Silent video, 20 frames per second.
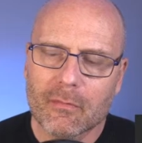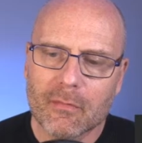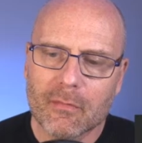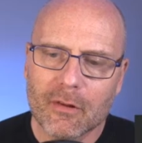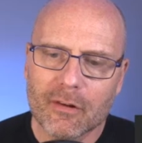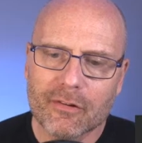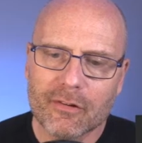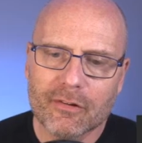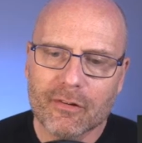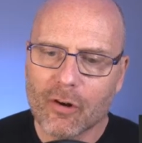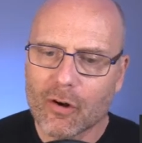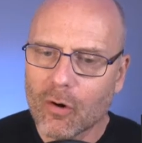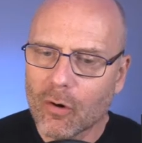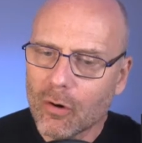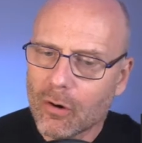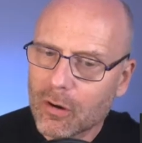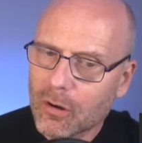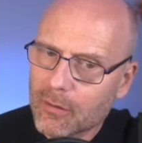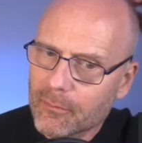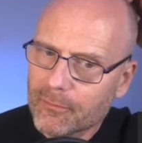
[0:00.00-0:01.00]
This is the
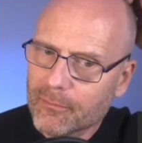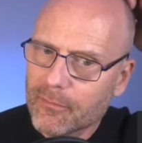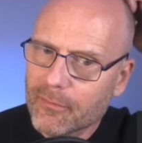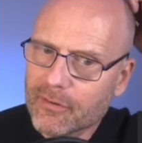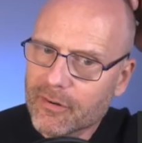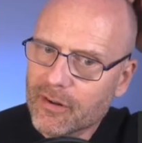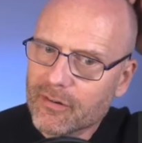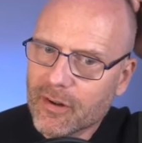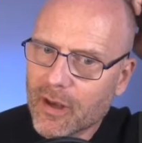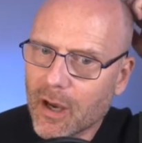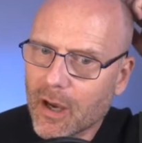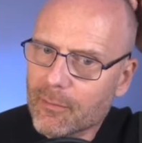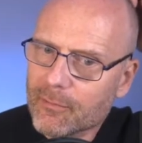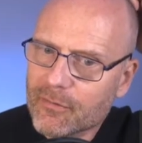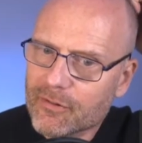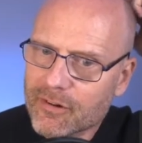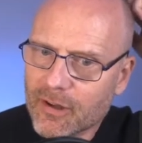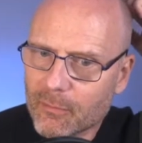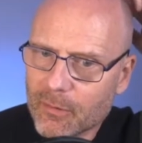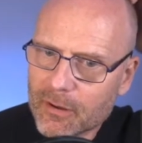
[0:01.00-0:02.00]
call. It says,
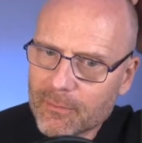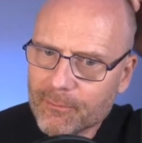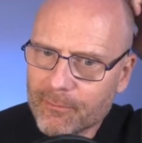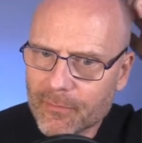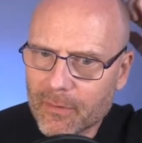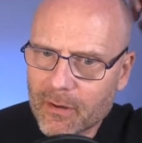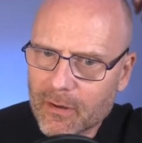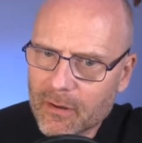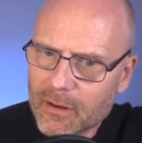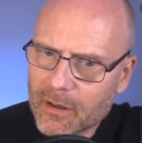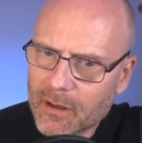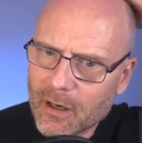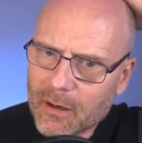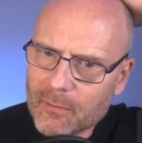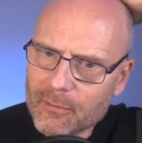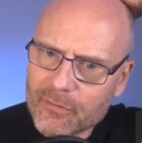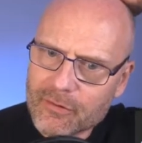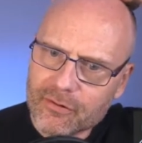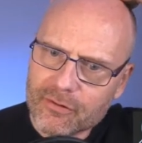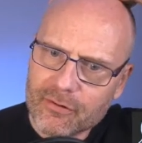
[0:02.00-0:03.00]
someone
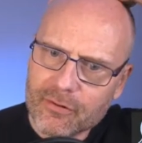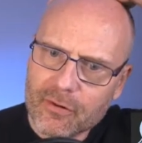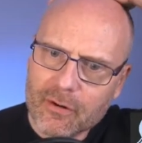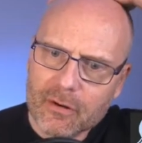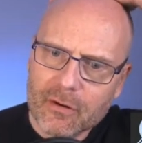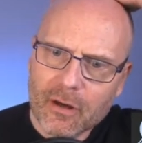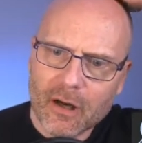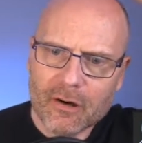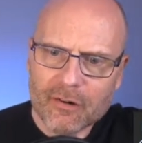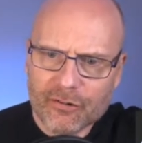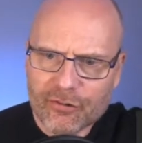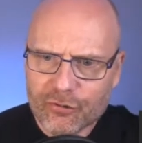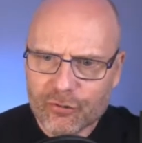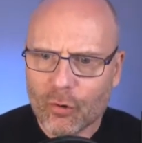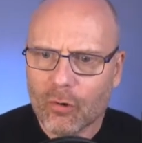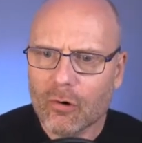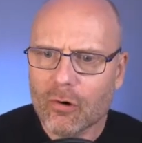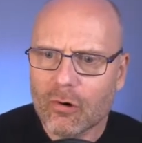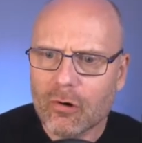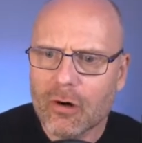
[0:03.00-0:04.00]
comes our
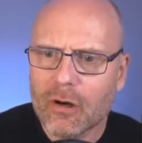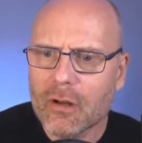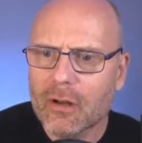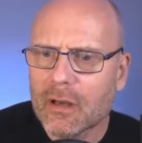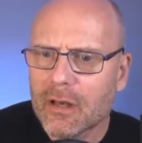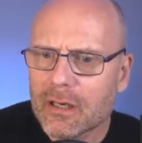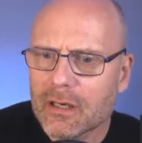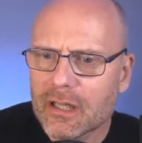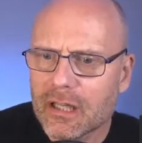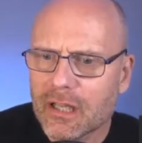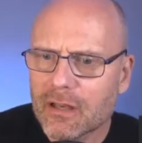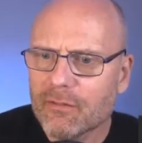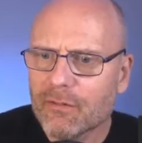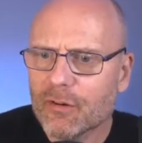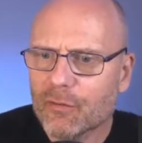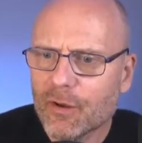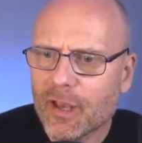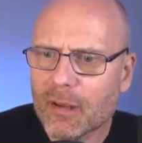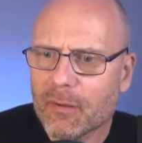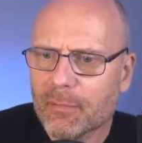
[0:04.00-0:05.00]
store and give
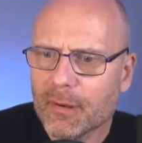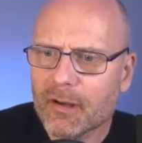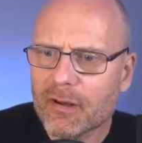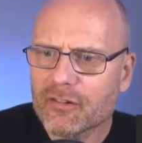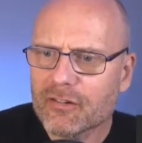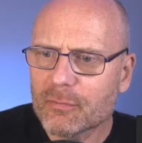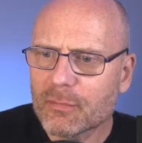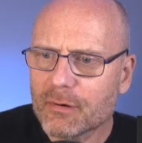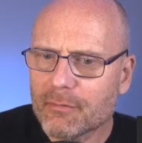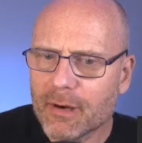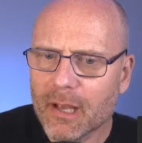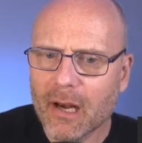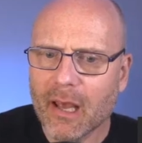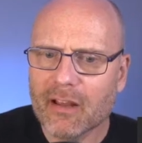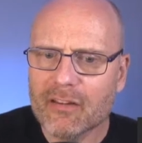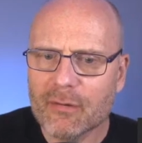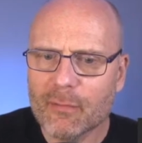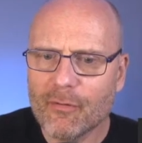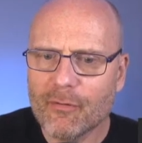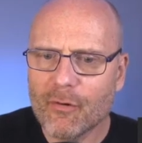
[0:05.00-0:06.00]
us fake bills, and we
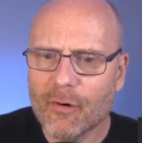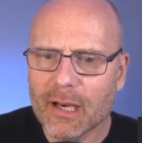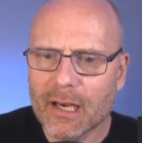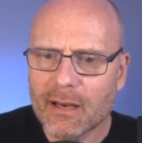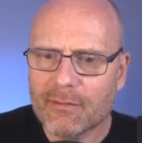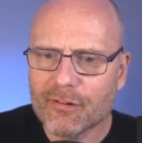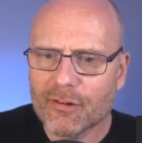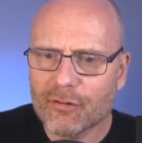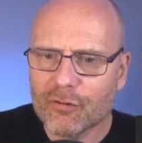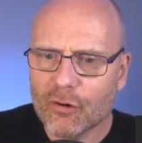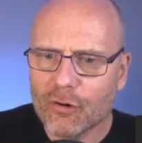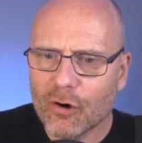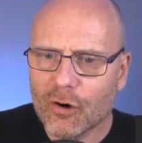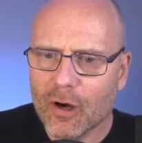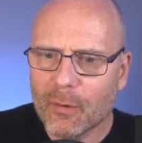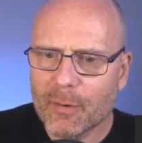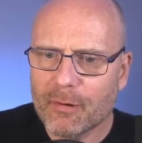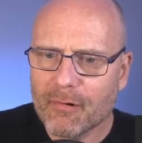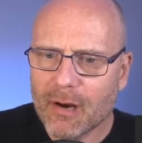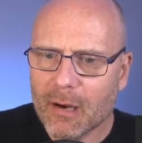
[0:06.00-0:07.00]
realized it before he left the store,
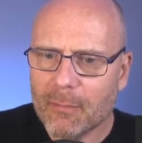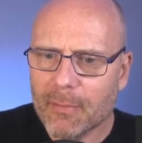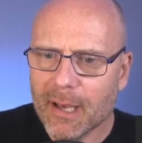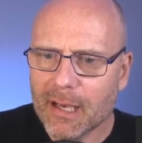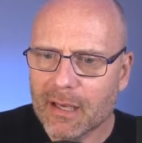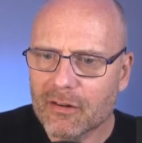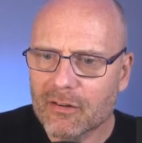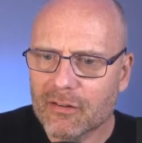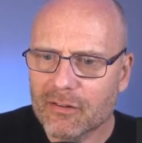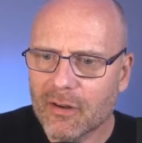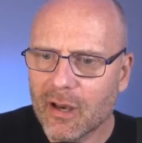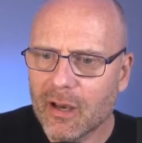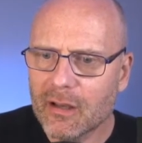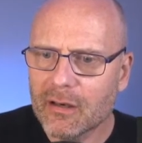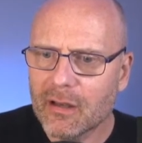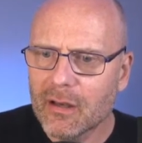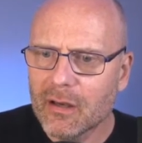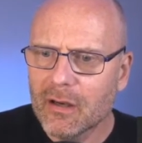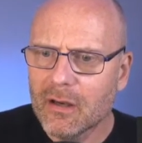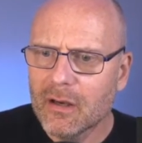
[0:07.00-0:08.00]
or we ran back
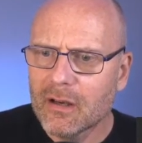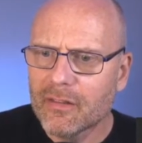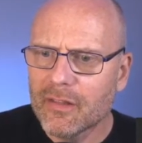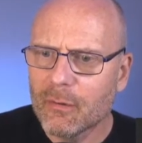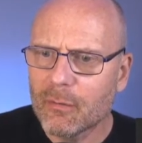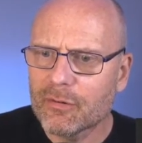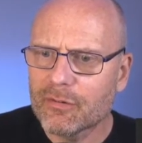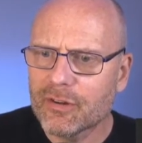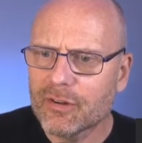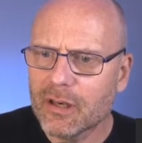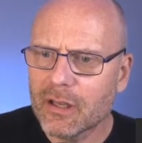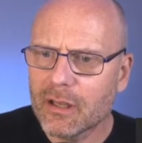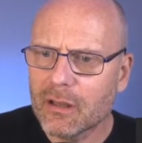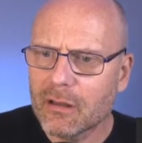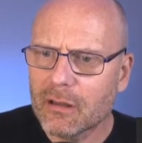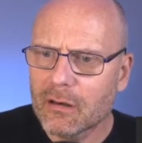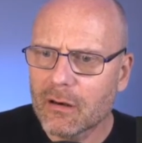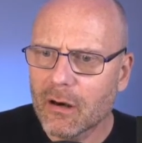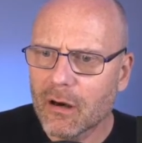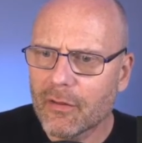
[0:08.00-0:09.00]
inside. They were
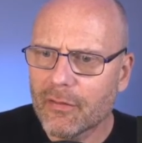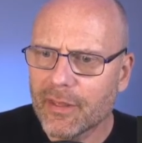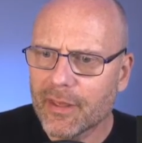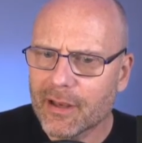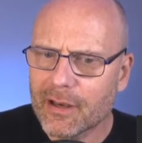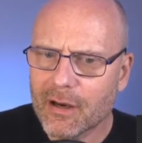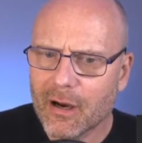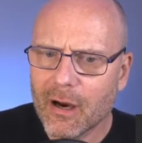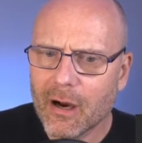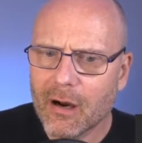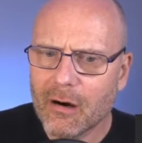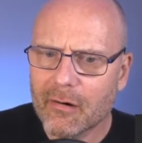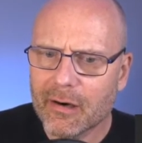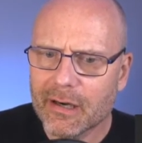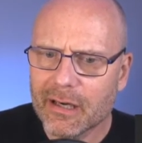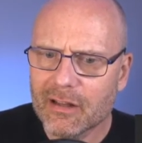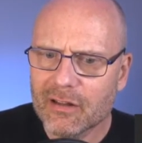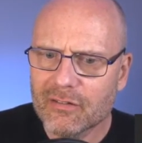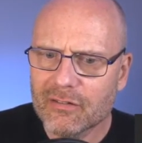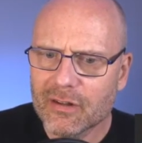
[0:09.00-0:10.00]
sitting on their car,
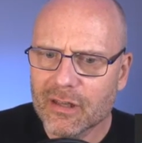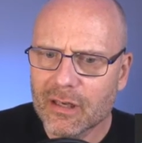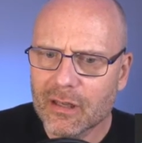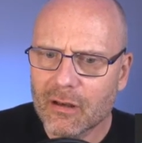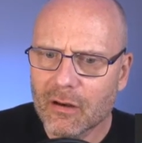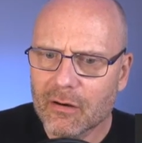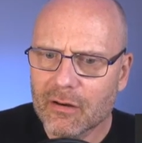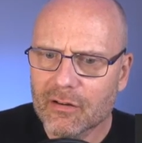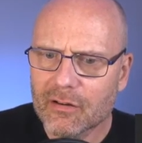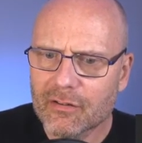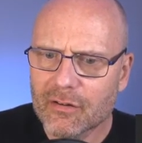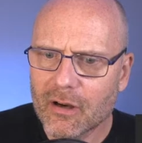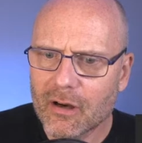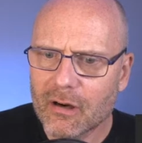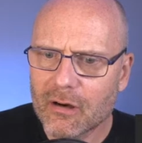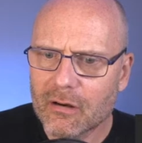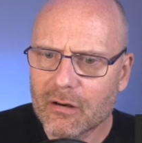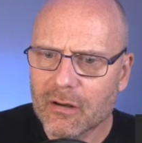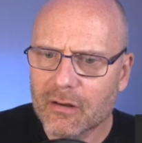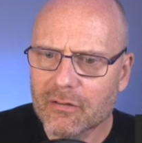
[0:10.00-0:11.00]
and he's sitting on his
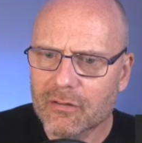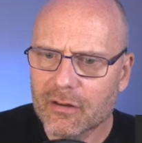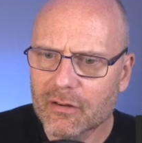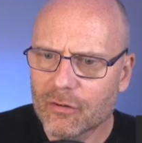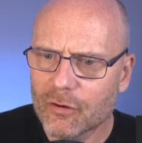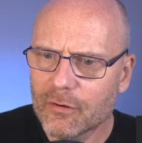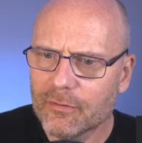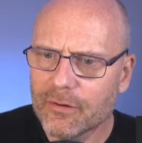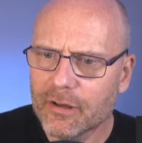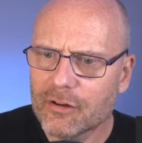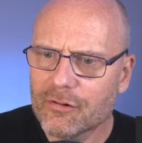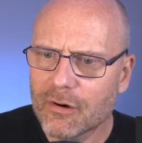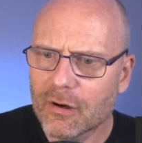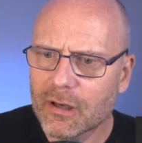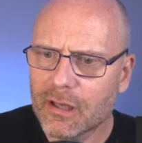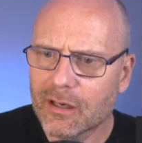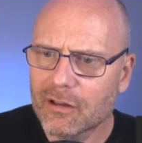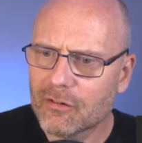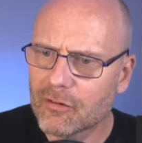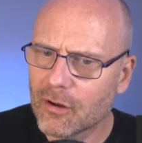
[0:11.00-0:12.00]
car because he's awfully
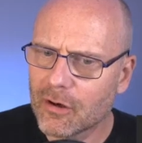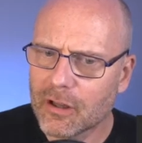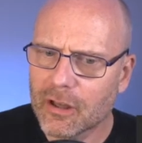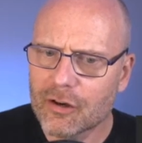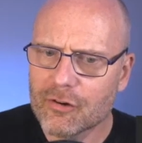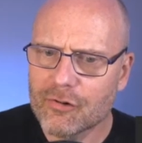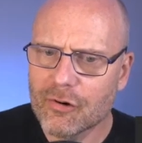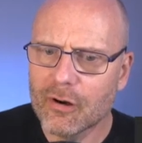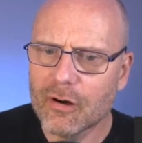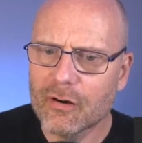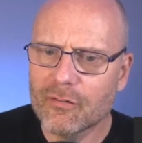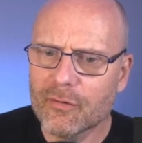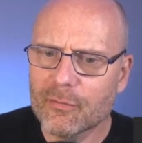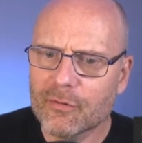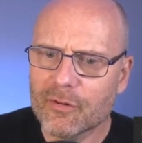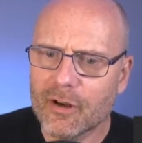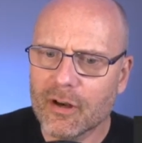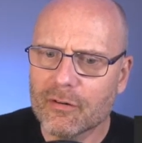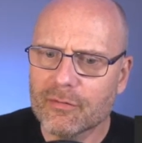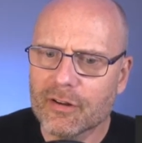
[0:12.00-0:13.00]
drunk and he's not in control of
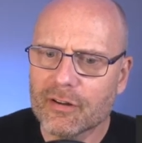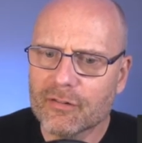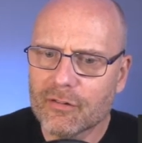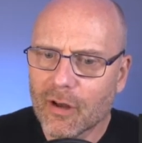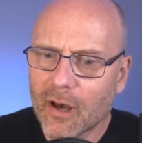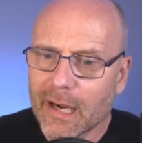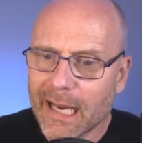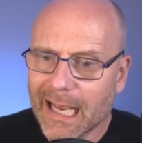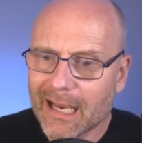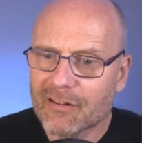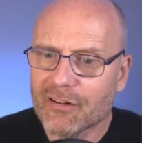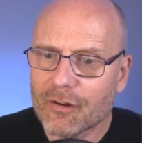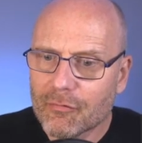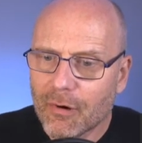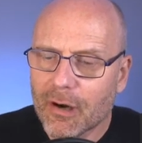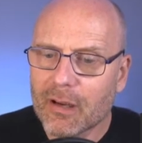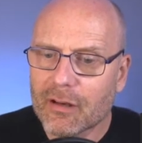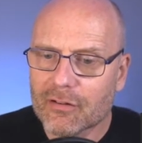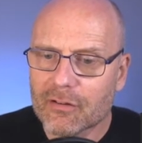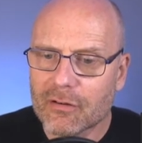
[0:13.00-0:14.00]
himself. He's not acting
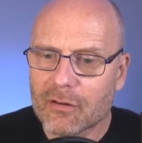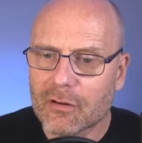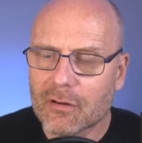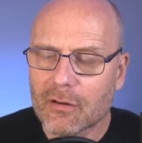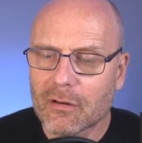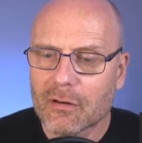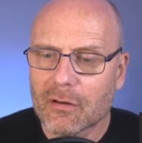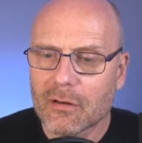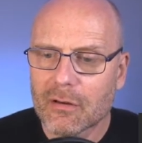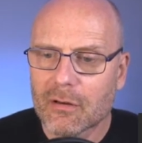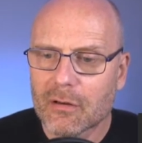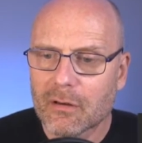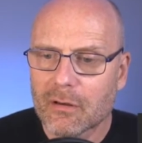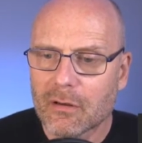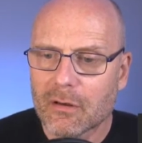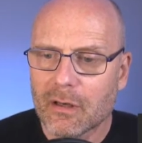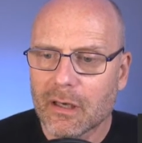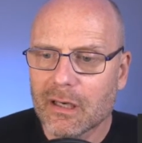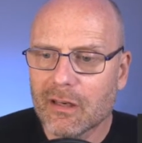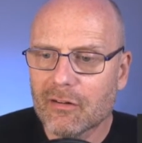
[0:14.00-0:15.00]
right.
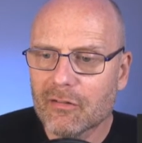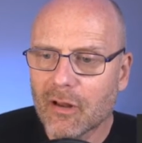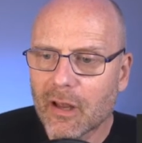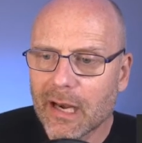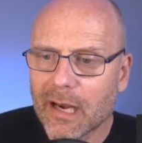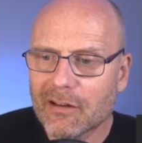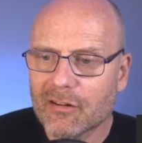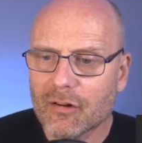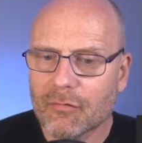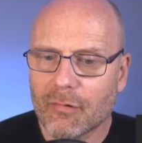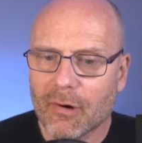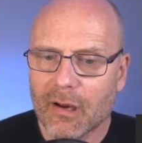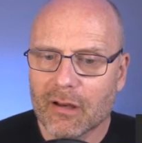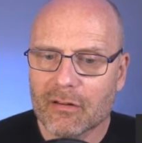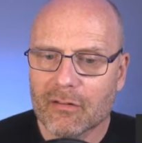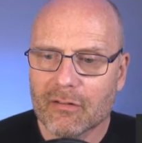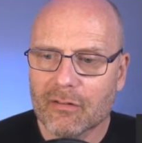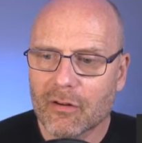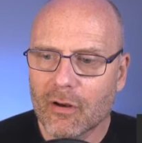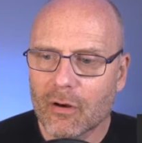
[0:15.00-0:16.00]
And he's not acting
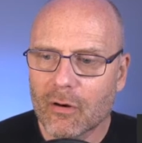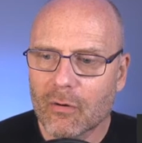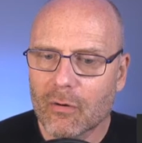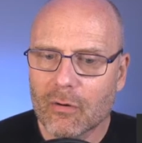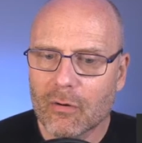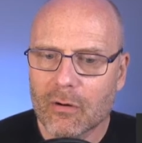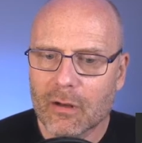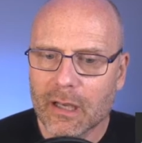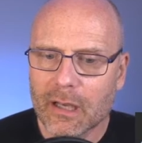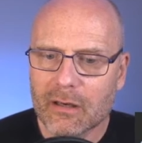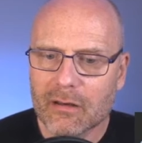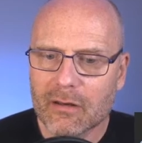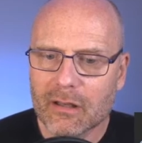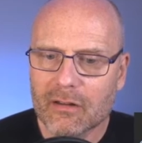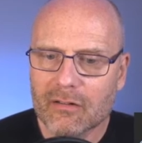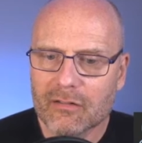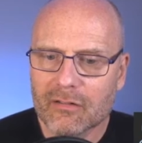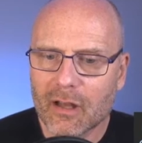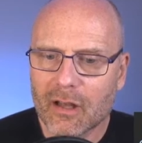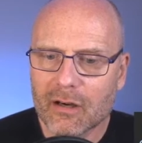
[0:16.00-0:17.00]
right, and
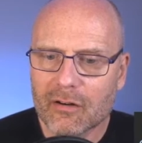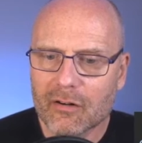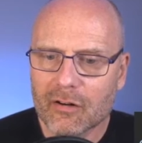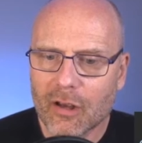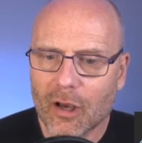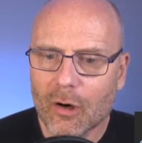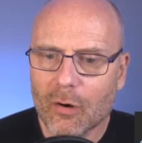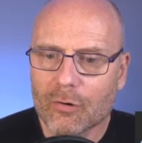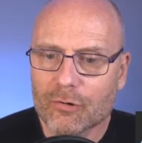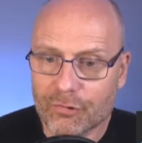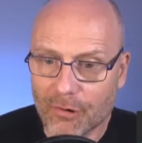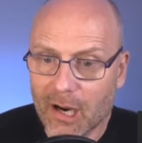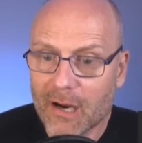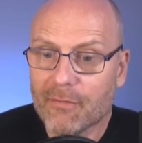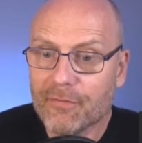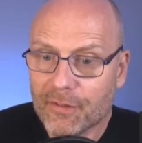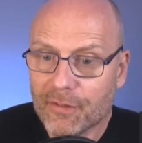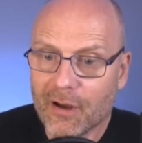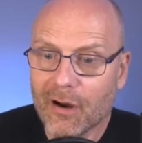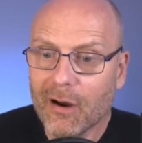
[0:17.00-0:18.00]
he started to
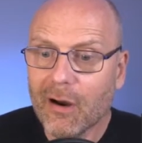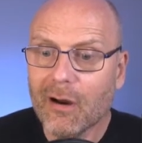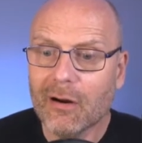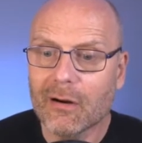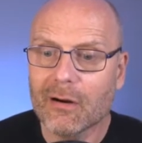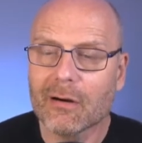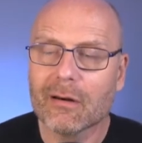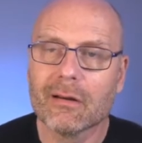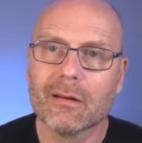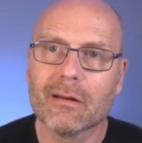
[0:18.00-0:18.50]
drive the car.